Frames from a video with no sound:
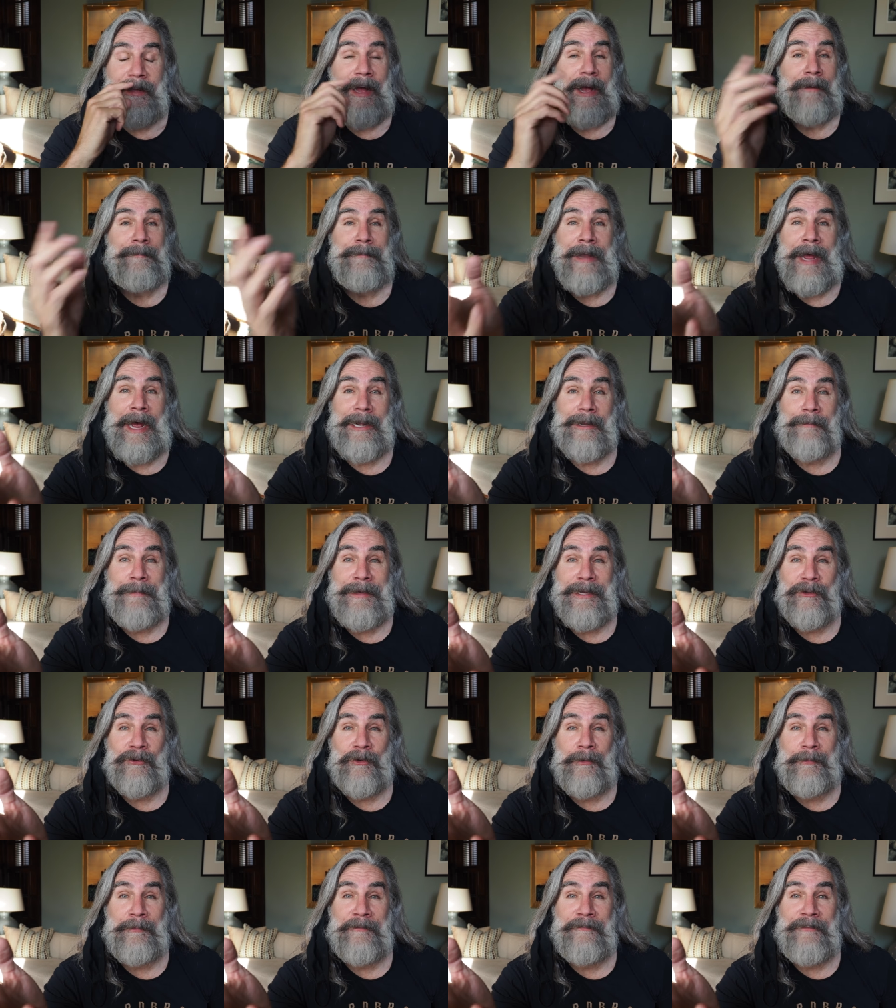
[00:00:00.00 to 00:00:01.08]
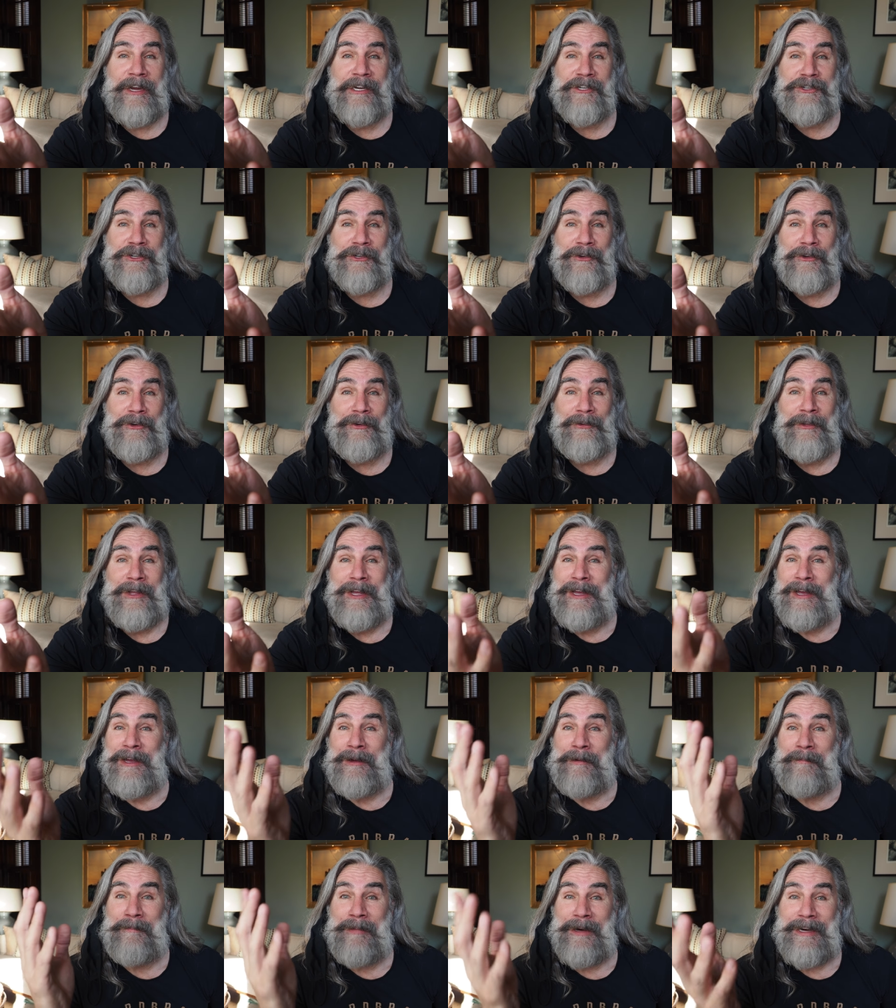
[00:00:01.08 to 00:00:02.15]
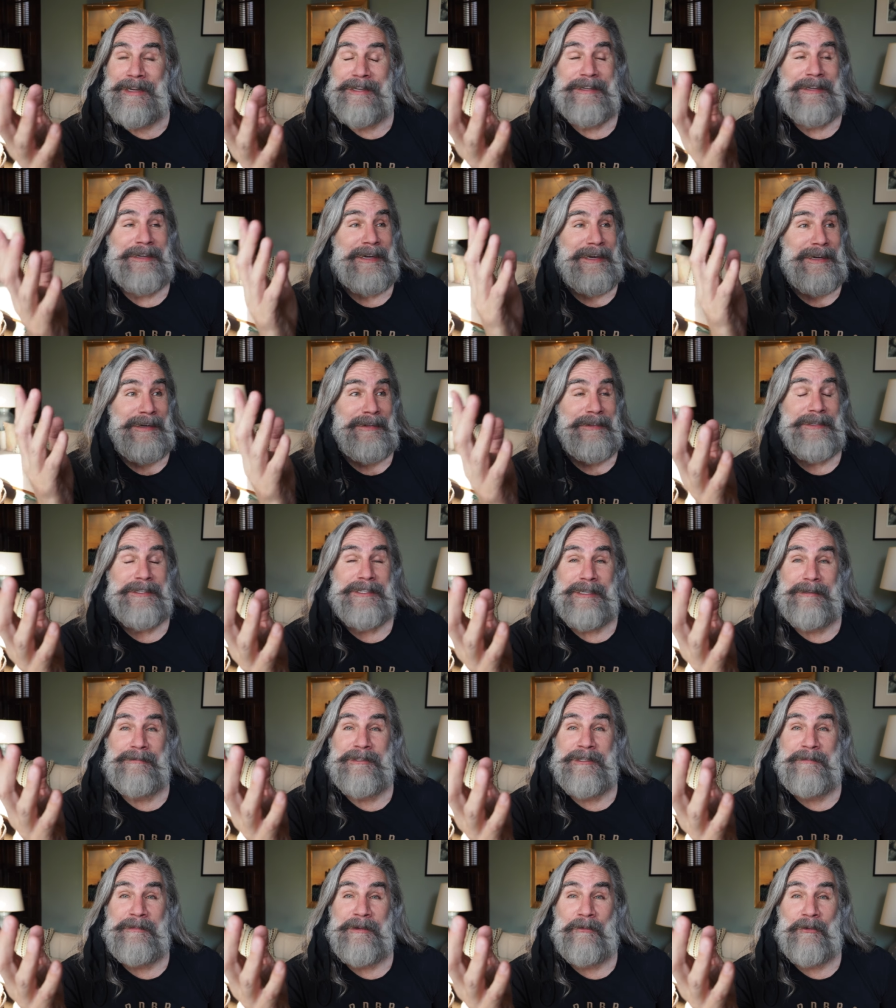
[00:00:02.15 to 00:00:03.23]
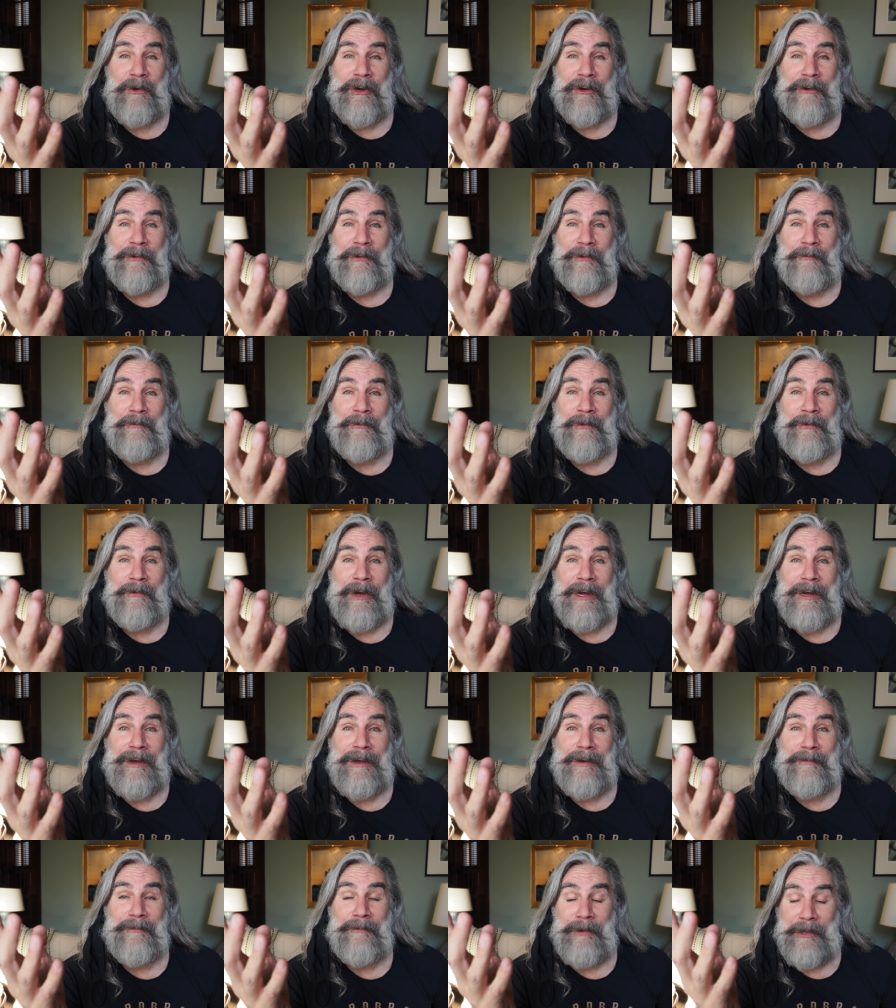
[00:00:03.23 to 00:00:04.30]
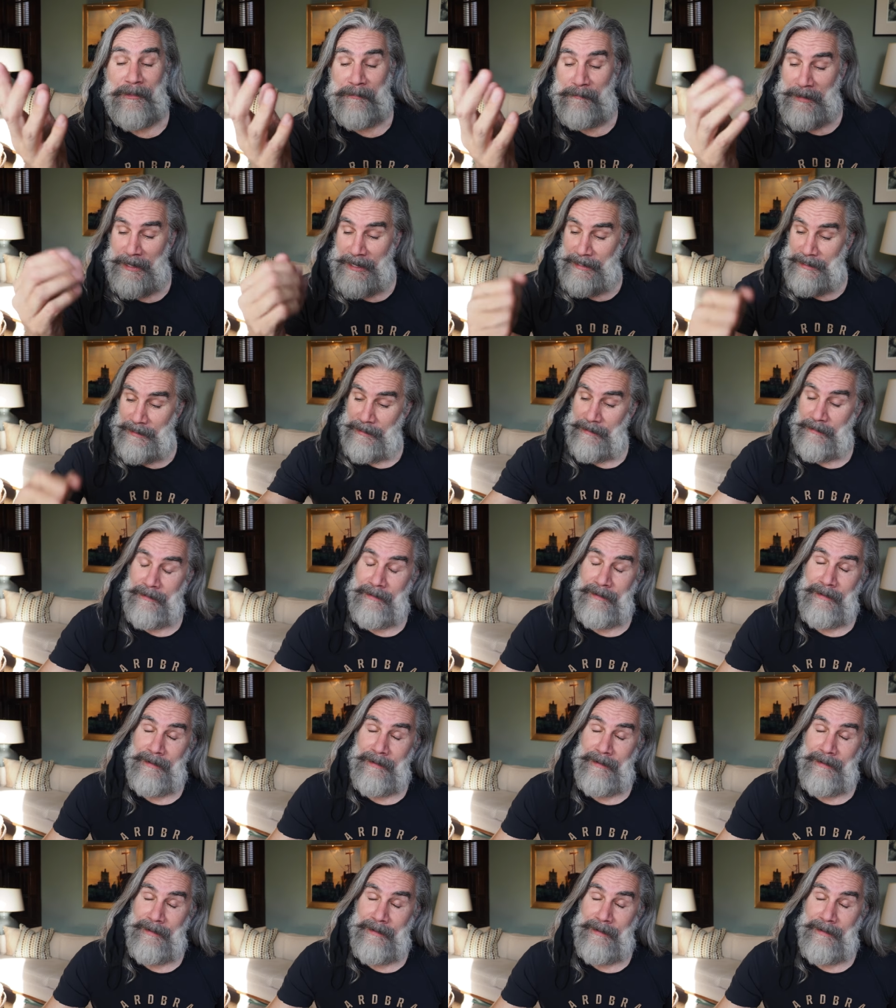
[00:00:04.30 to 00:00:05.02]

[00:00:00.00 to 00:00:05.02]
I'm not a medical professional, but this seems to be working with me.